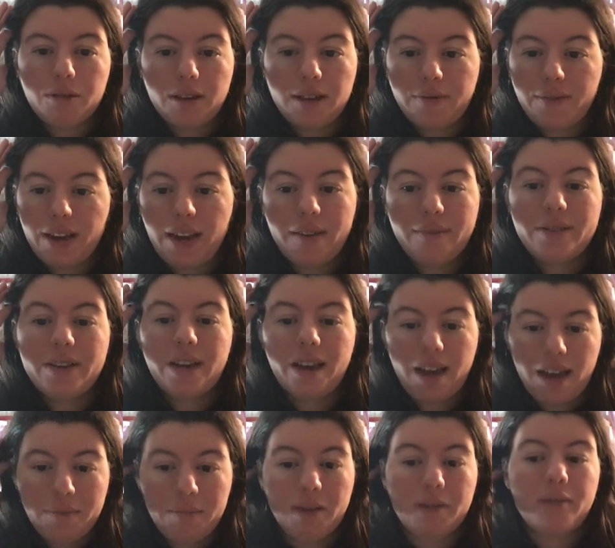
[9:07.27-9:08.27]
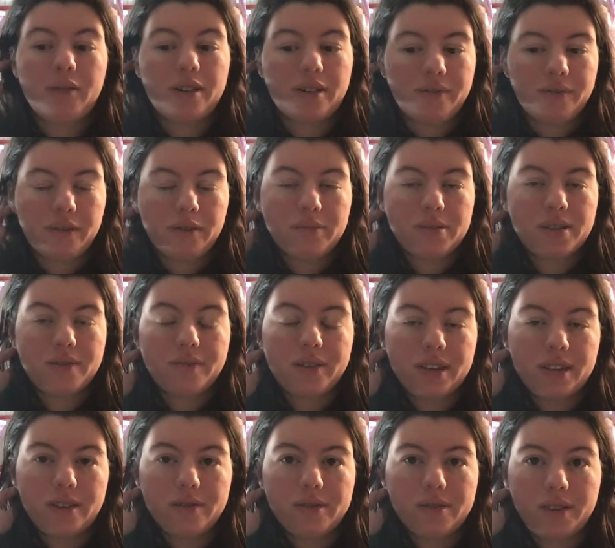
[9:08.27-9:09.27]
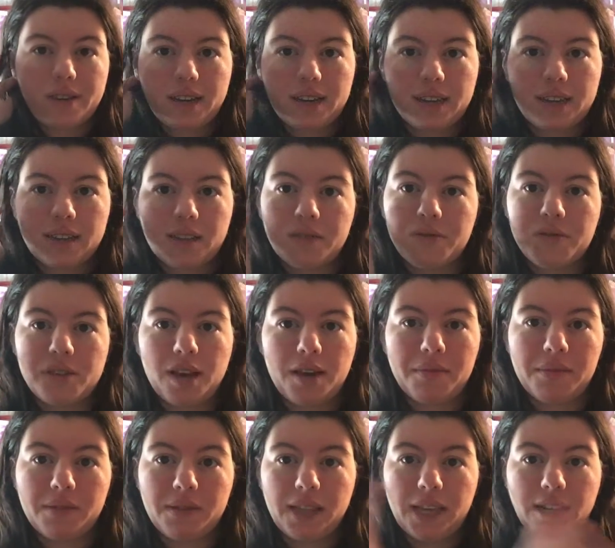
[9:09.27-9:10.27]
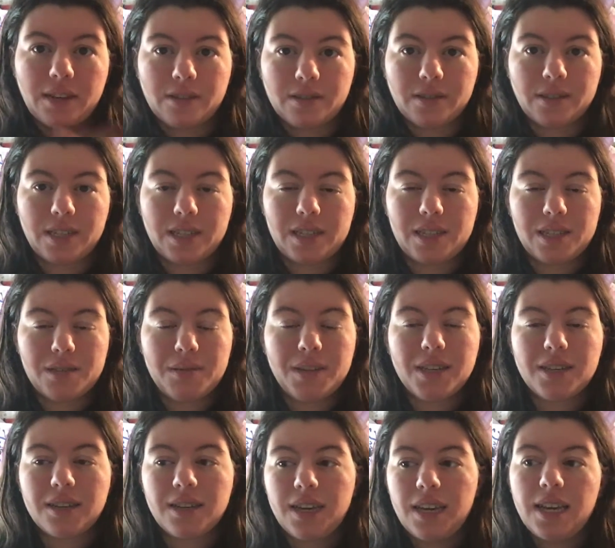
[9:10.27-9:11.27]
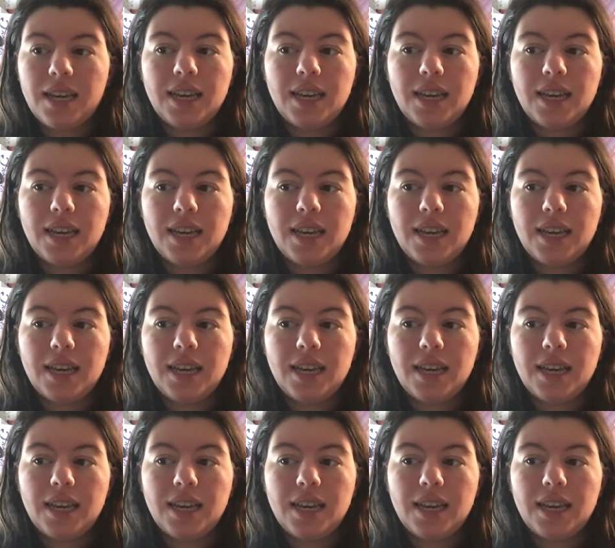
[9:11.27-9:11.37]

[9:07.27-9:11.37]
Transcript: if I have time, I want to film some videos so I can get those up later this week.